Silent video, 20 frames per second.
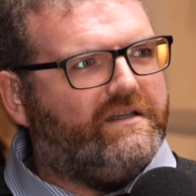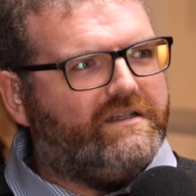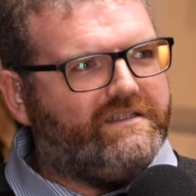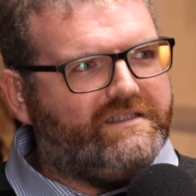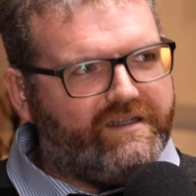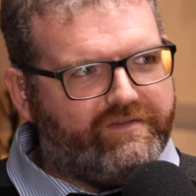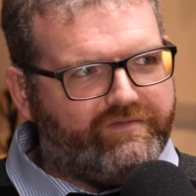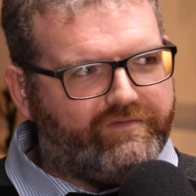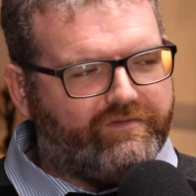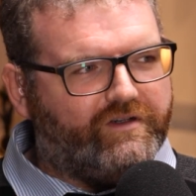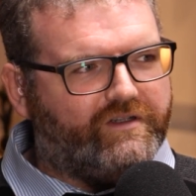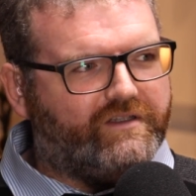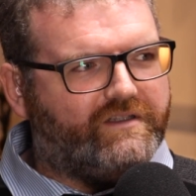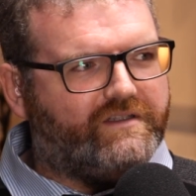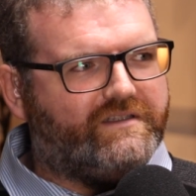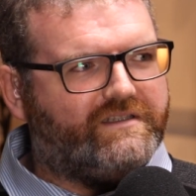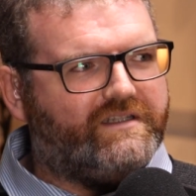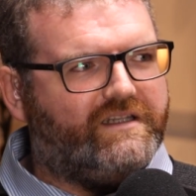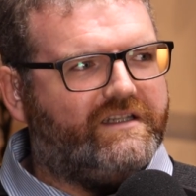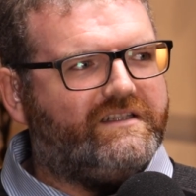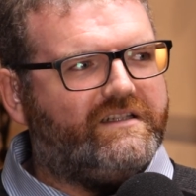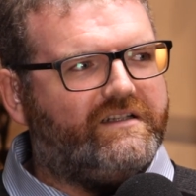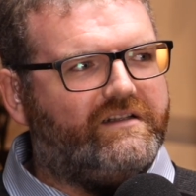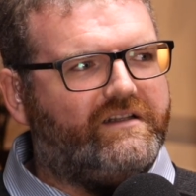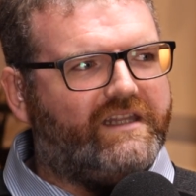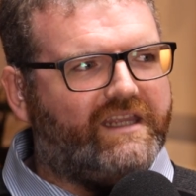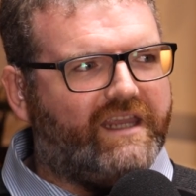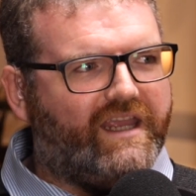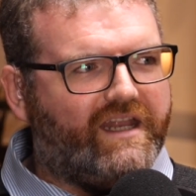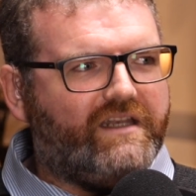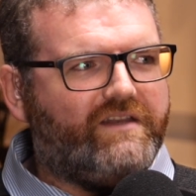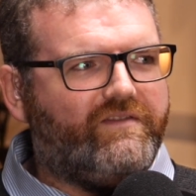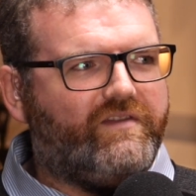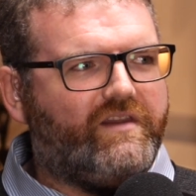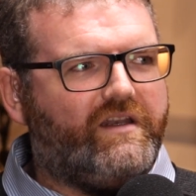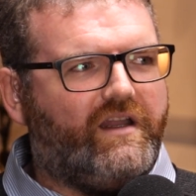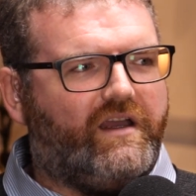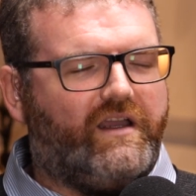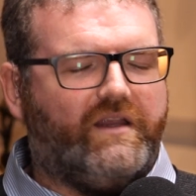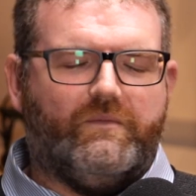a difference until the end of
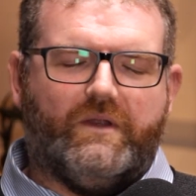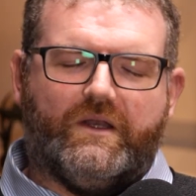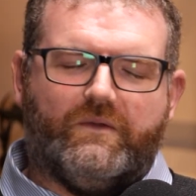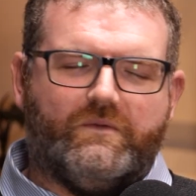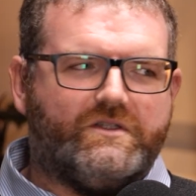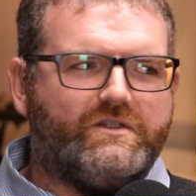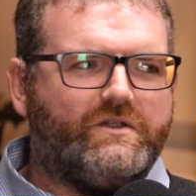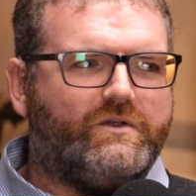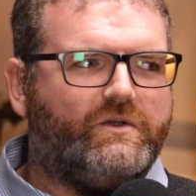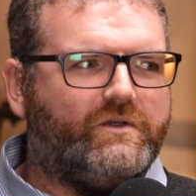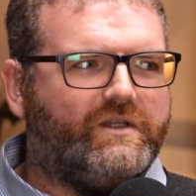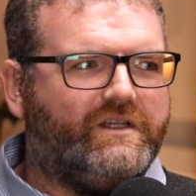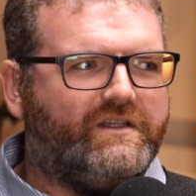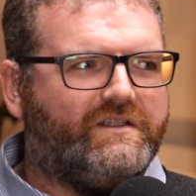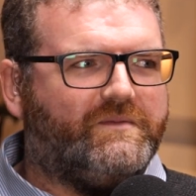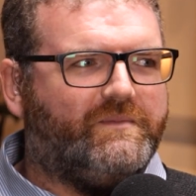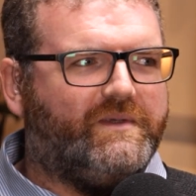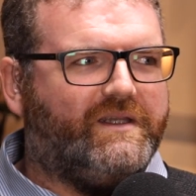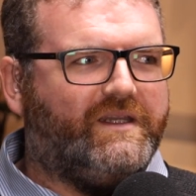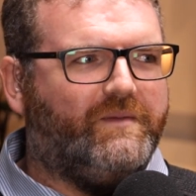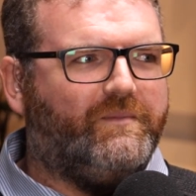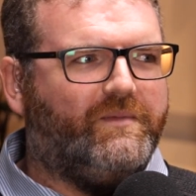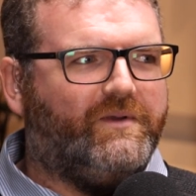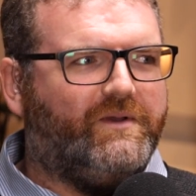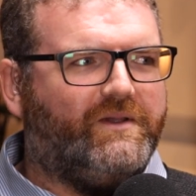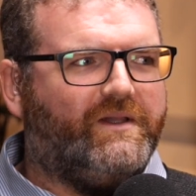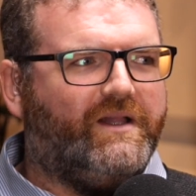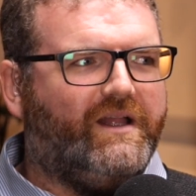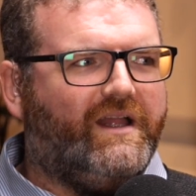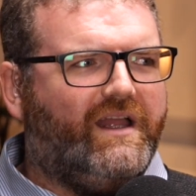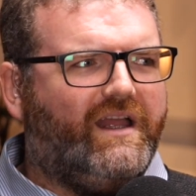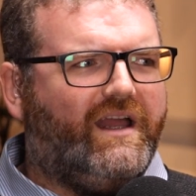the night when I was talking to people,